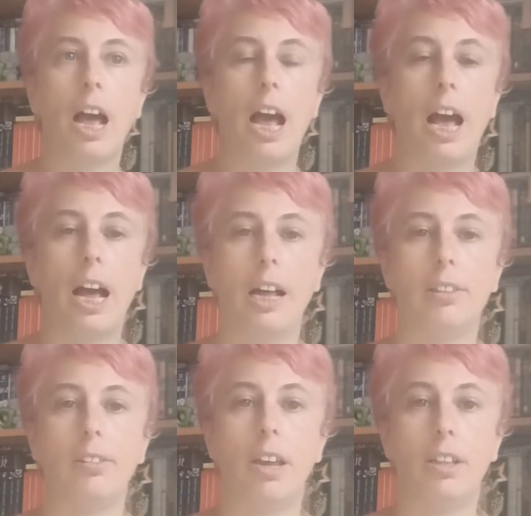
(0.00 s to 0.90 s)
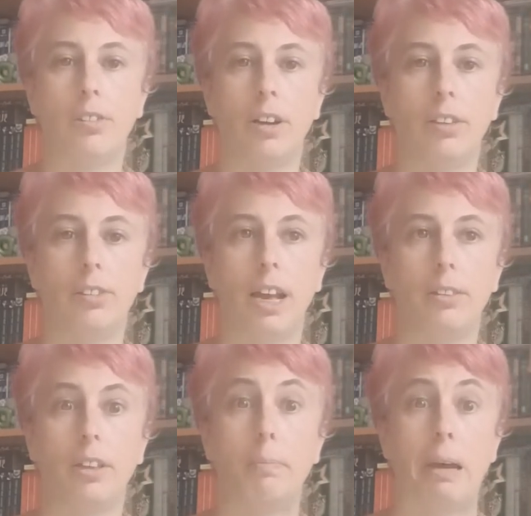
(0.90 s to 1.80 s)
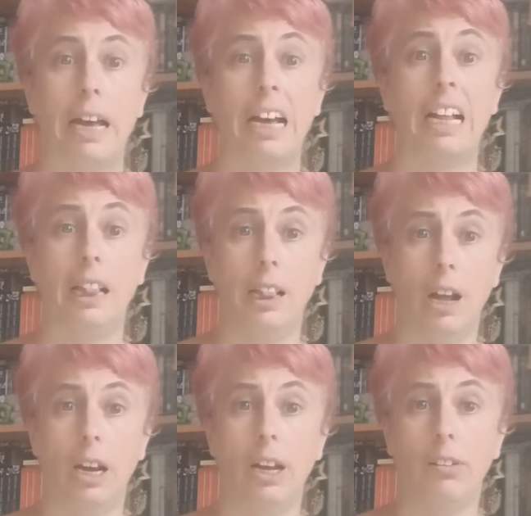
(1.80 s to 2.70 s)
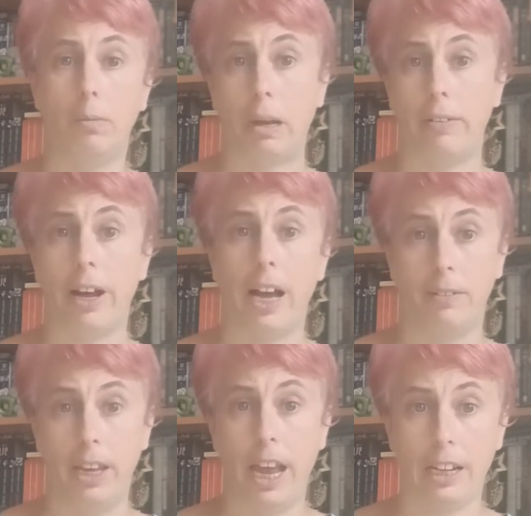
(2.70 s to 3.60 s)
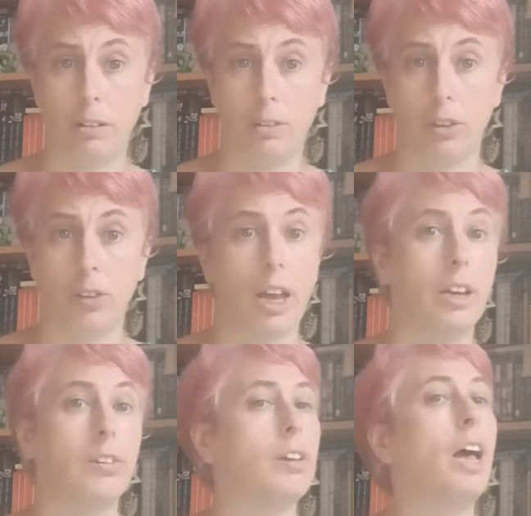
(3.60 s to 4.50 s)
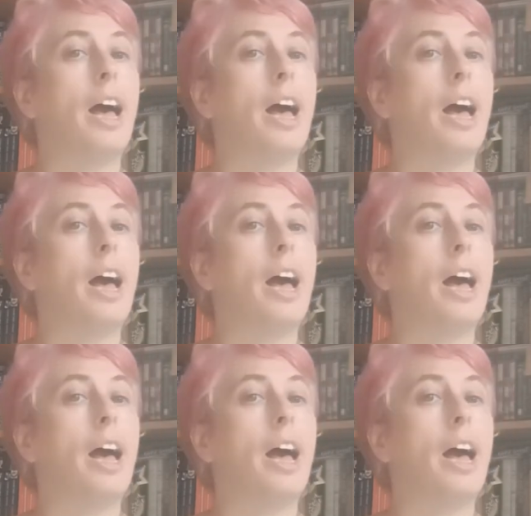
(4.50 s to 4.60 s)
And it turns out that the Mayor lied about how he handled this case,